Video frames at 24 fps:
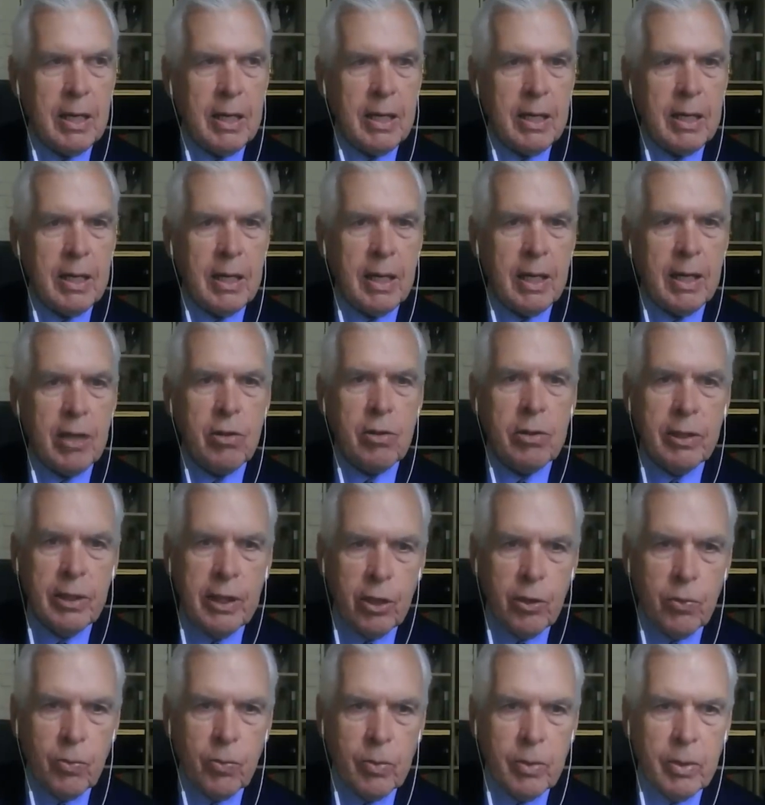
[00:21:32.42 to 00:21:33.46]
It's
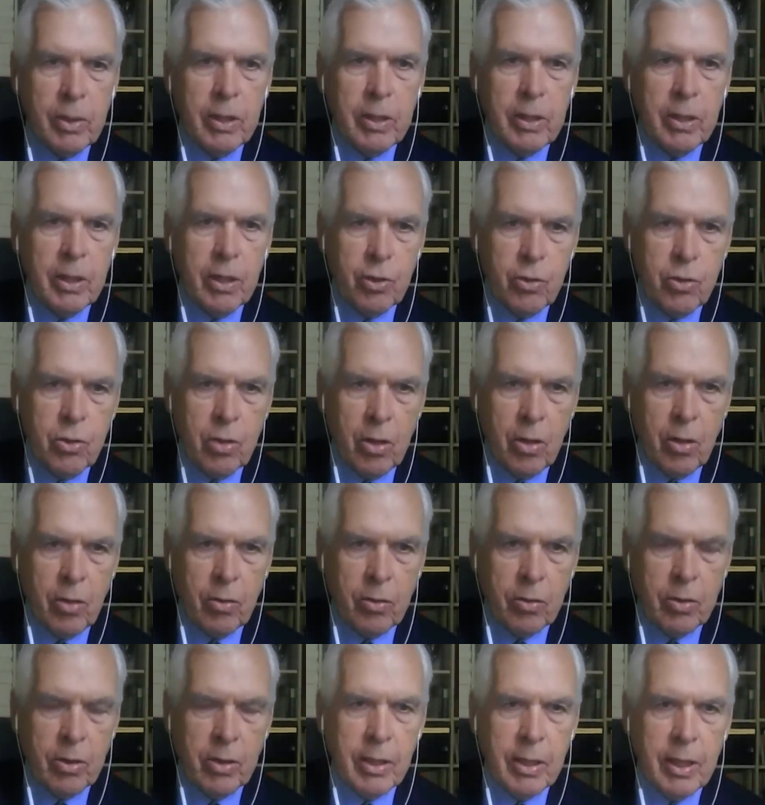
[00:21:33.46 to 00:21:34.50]
literally a
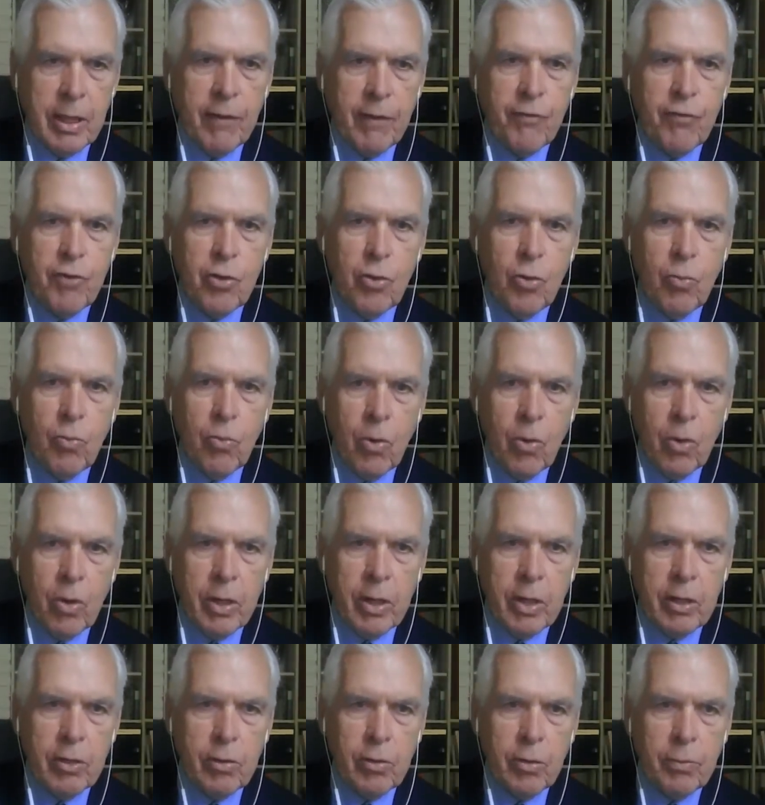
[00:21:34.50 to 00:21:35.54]
joke. If you
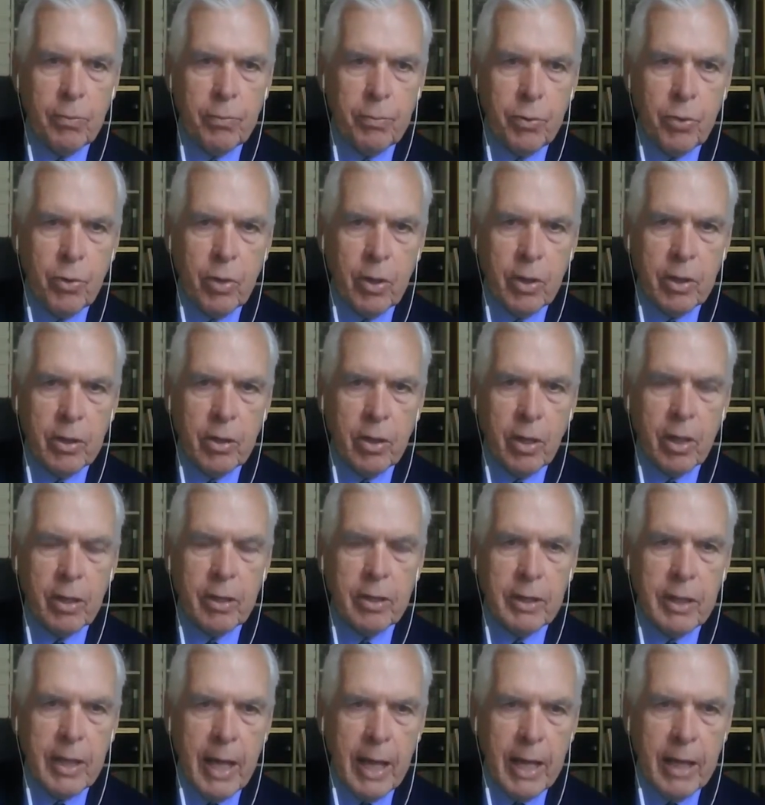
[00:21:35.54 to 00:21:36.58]
wanted to put a
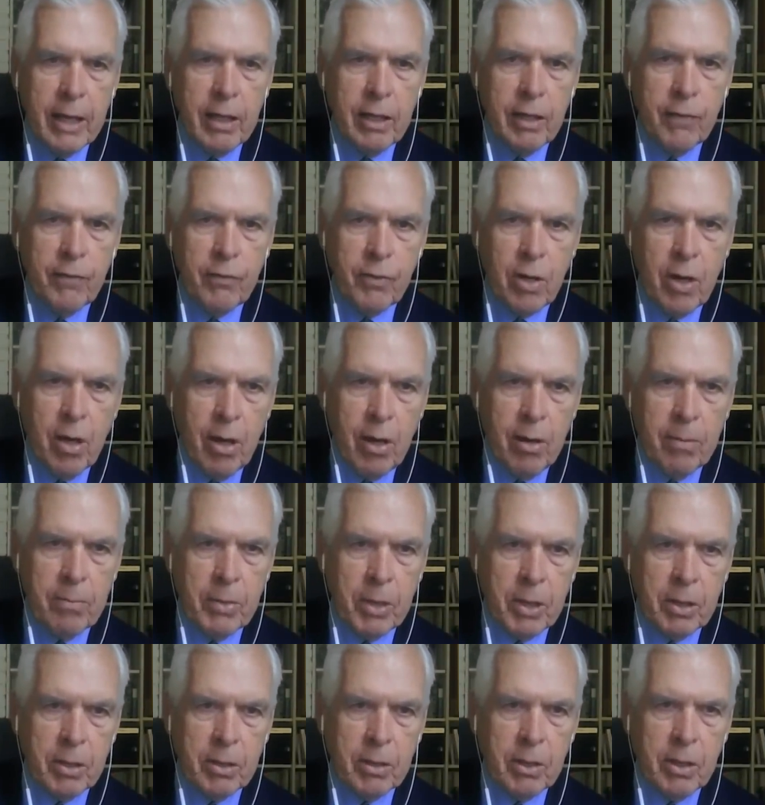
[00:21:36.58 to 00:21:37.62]
negative
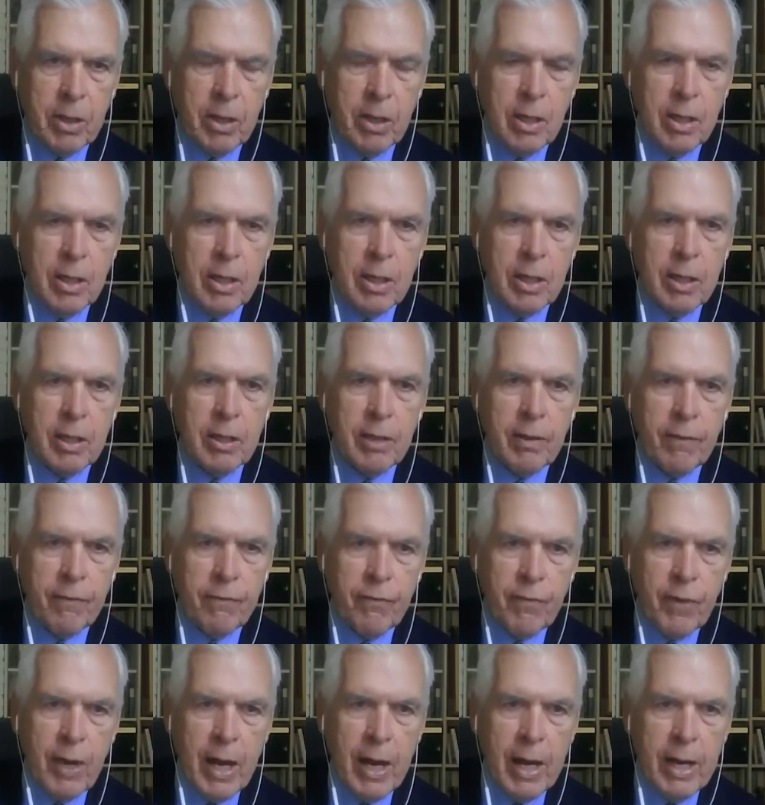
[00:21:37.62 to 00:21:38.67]
comment in the
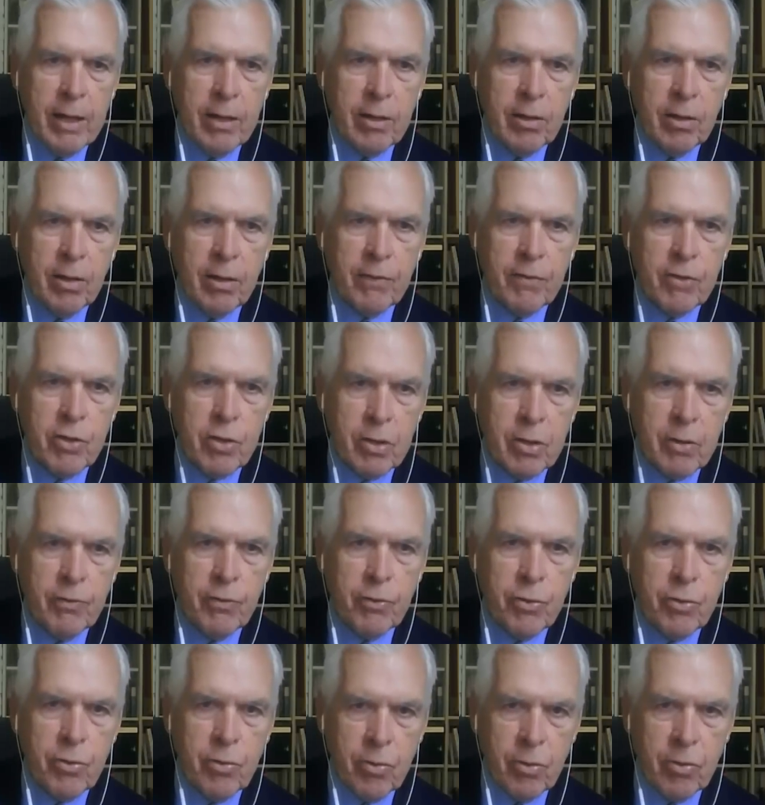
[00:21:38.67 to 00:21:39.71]
file of a
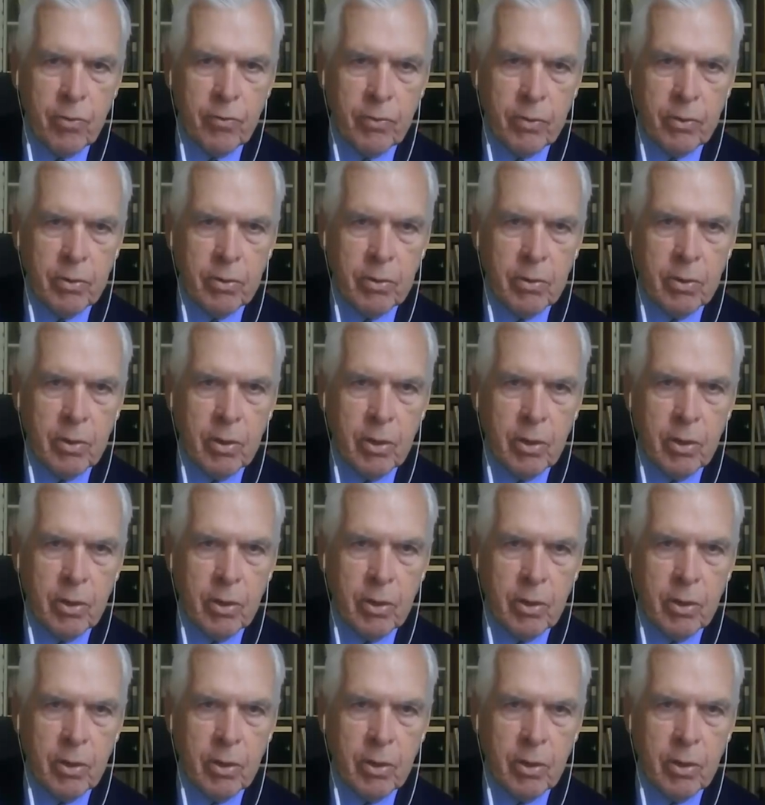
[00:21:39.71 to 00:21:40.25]
civil servant,